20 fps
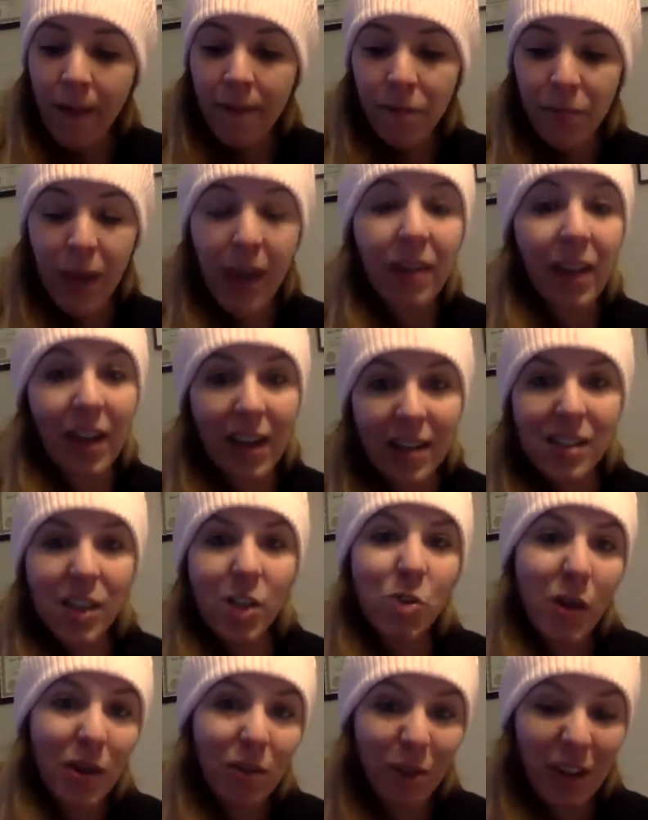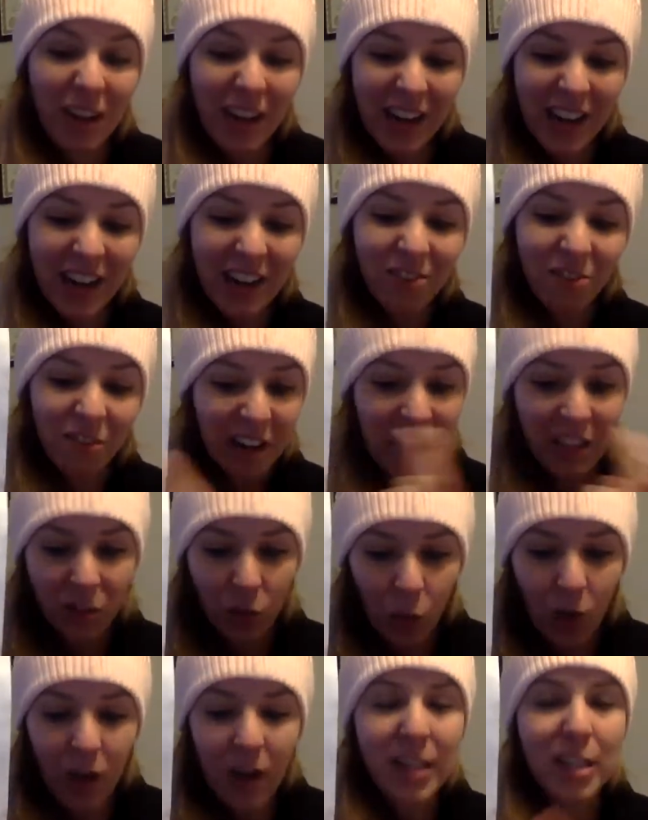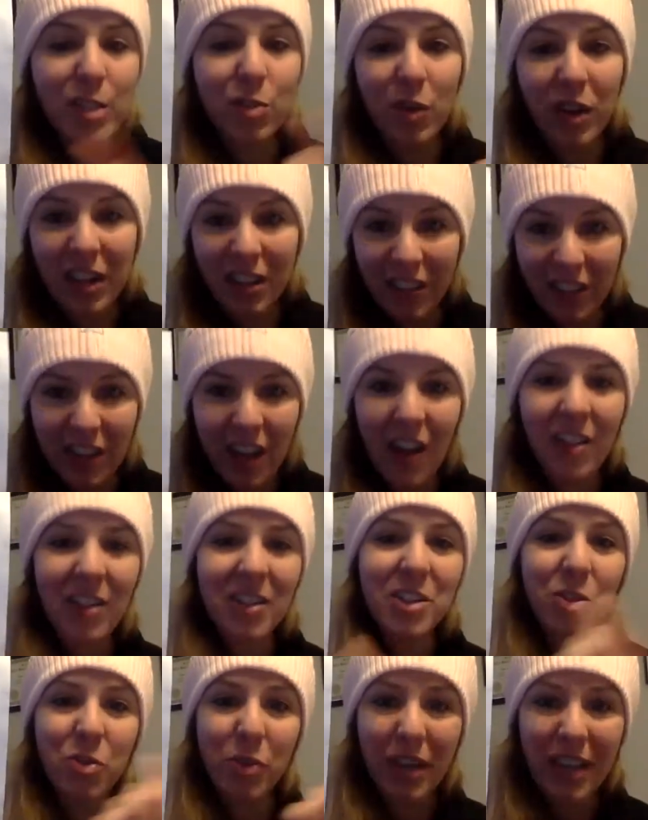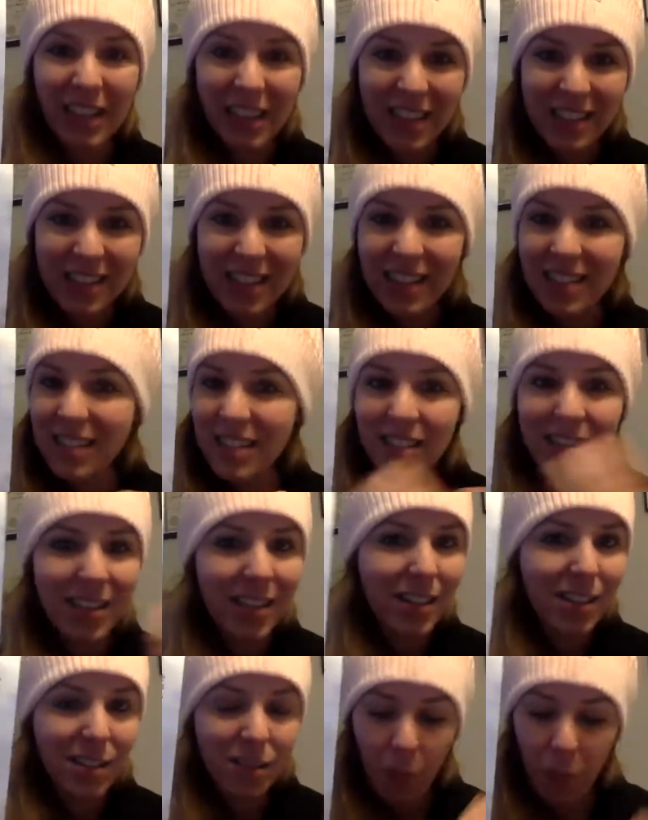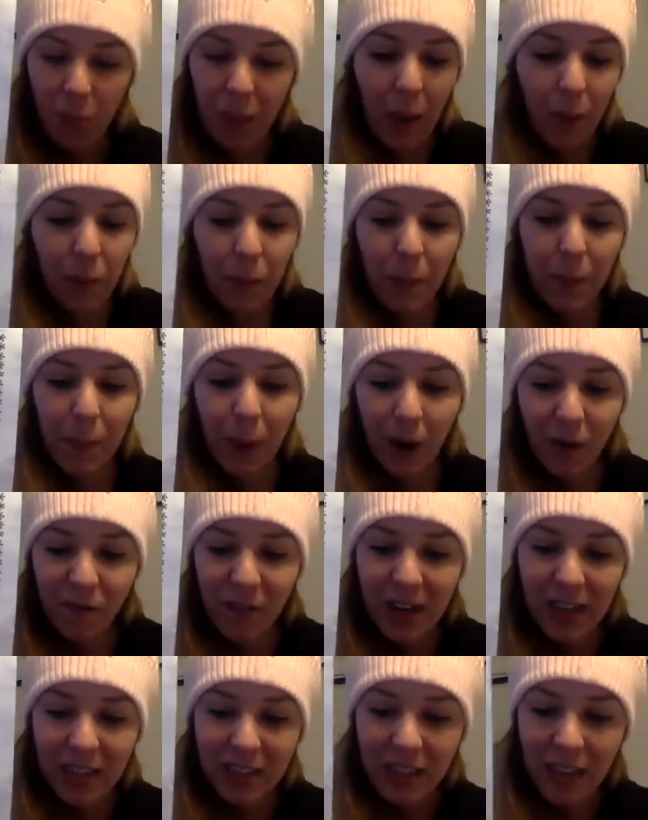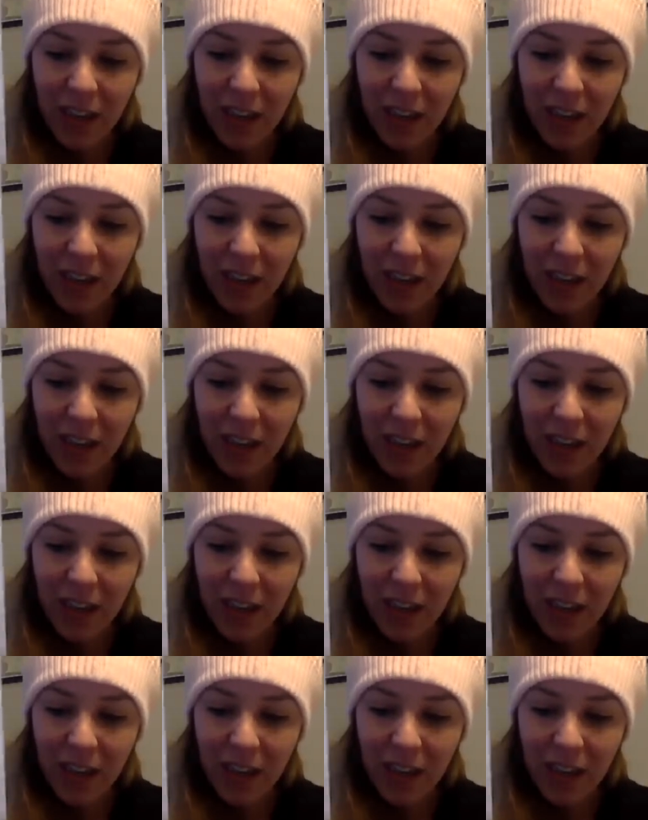Then, like I said, you had reading the words, reading the colors, reading the sentences. That would be perfect.